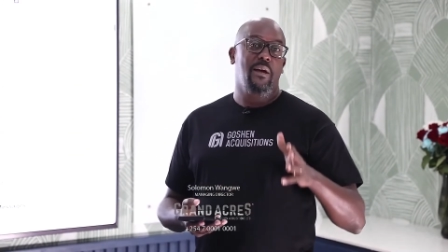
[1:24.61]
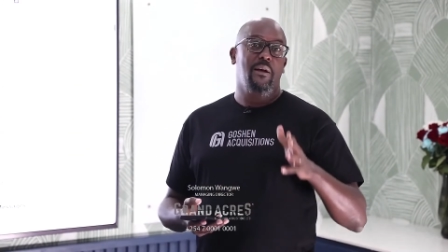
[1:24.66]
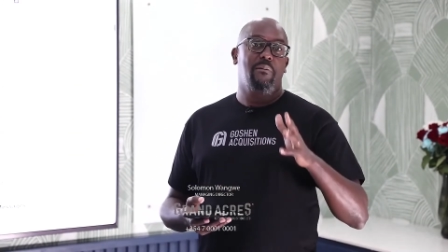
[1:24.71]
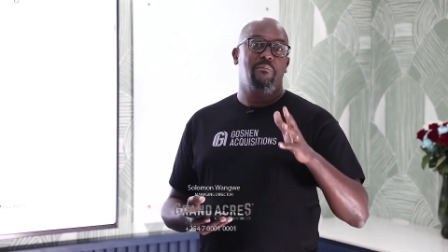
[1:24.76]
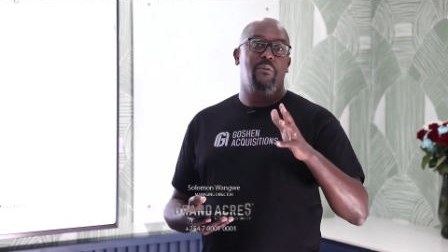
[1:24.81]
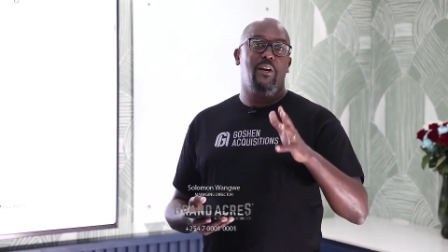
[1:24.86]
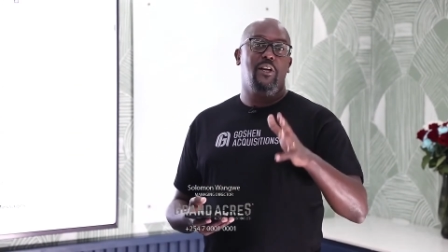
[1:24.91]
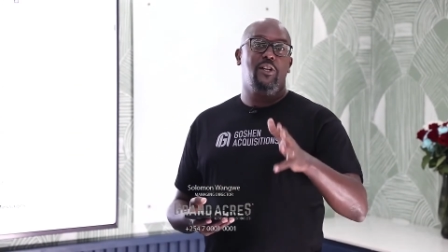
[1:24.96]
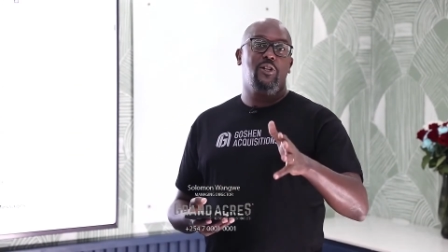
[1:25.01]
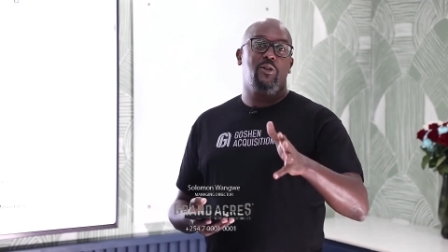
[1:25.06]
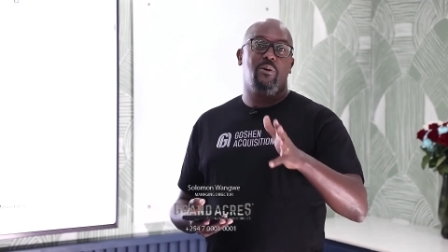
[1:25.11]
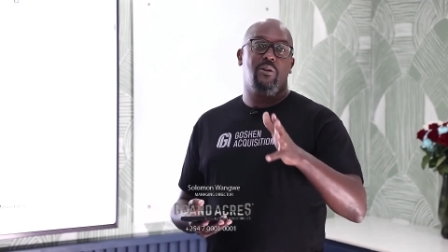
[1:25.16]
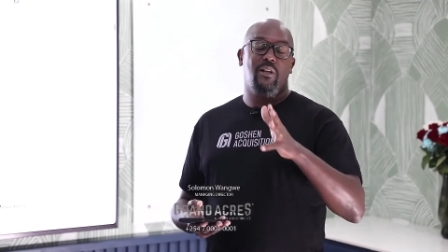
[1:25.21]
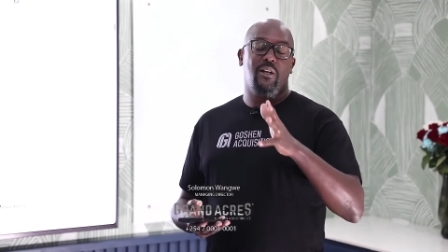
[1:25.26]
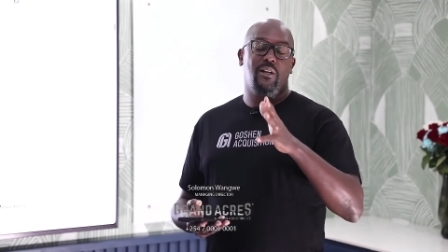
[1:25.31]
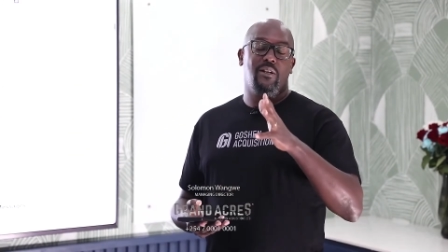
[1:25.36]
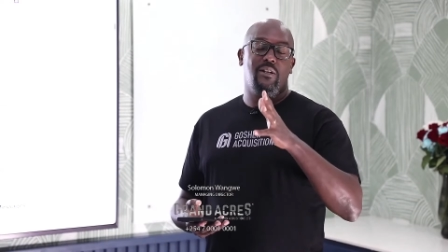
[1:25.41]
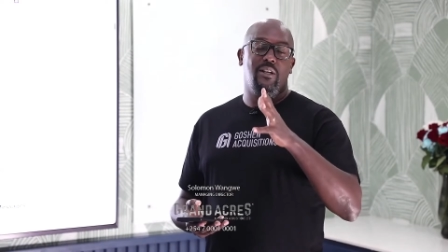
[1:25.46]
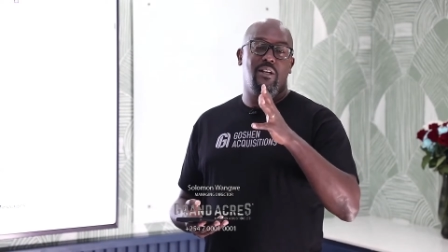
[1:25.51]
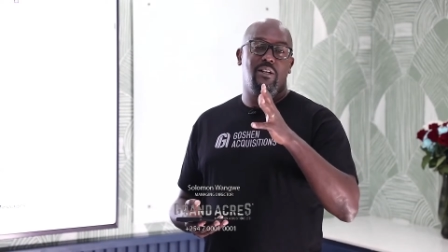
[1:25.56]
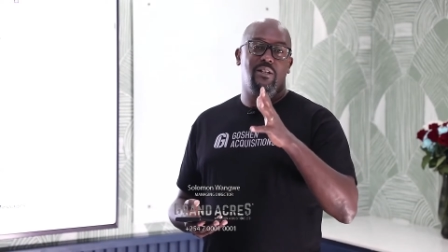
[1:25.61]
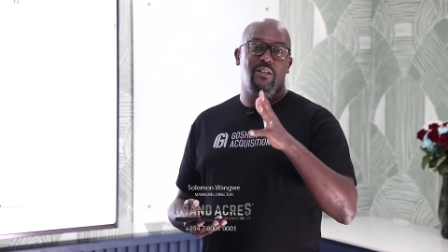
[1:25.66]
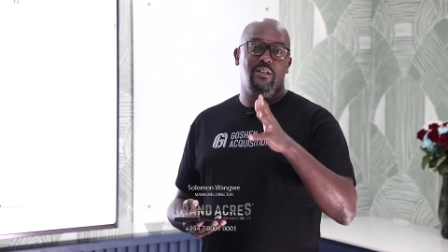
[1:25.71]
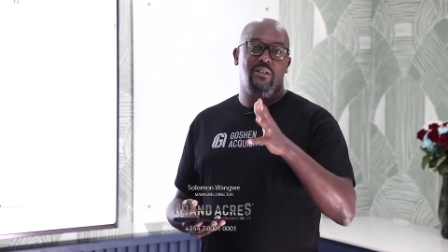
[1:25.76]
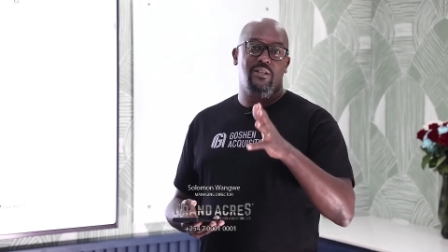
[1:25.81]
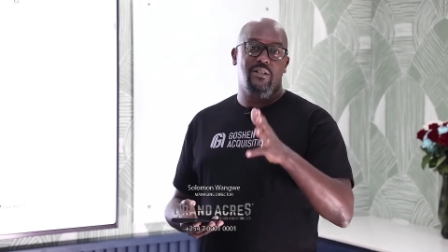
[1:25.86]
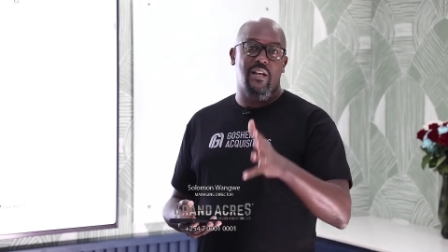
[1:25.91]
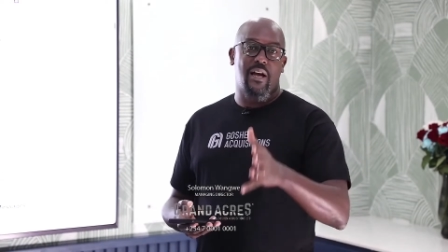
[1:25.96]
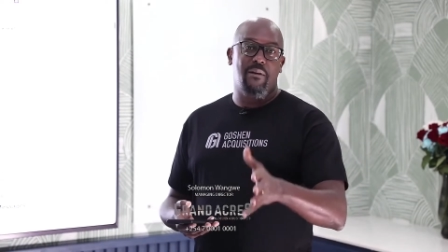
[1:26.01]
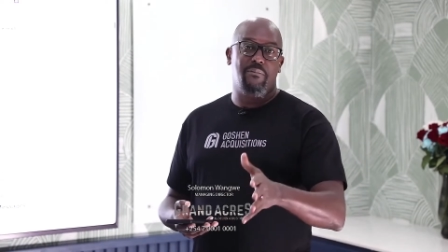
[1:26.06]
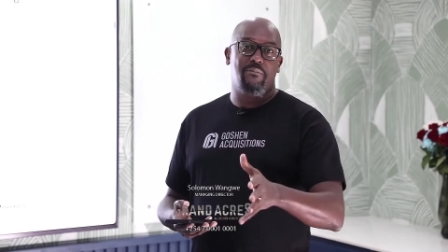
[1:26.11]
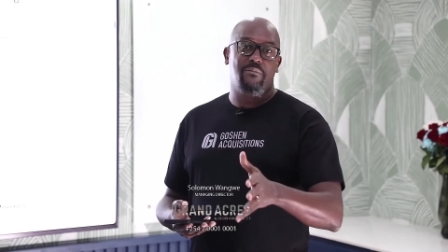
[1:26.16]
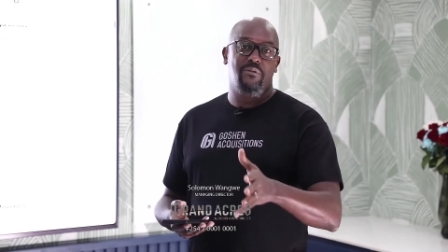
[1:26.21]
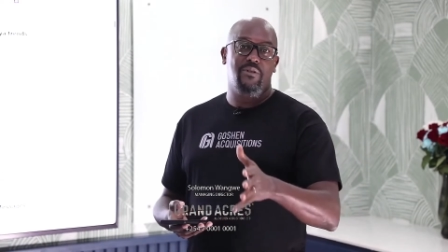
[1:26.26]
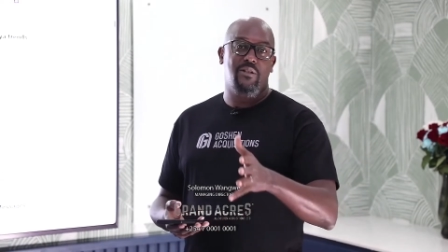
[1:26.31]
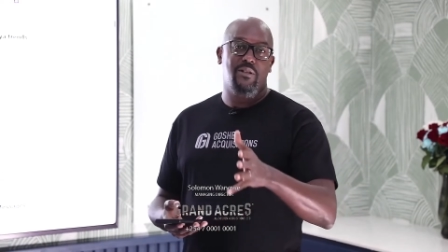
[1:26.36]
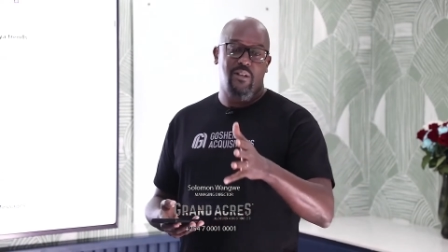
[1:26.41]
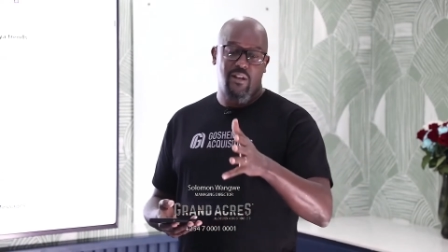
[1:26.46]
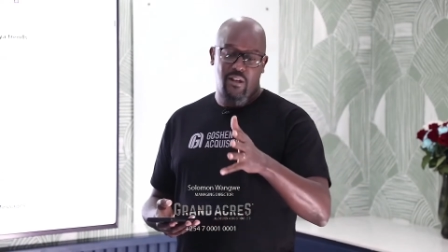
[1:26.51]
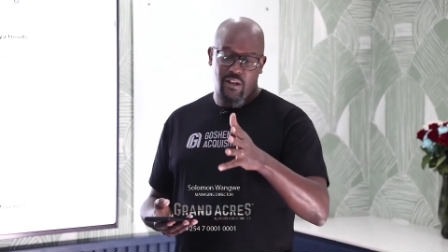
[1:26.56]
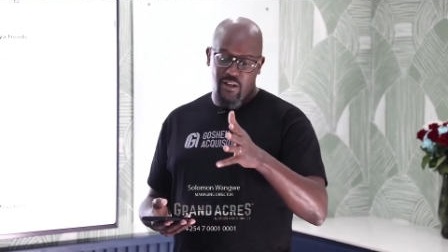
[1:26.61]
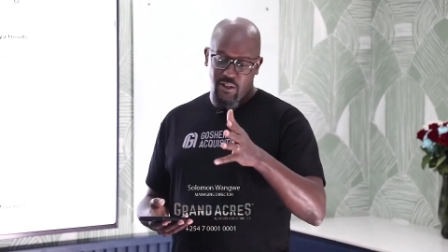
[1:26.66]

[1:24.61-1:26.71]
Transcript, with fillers: make sure that it is stamped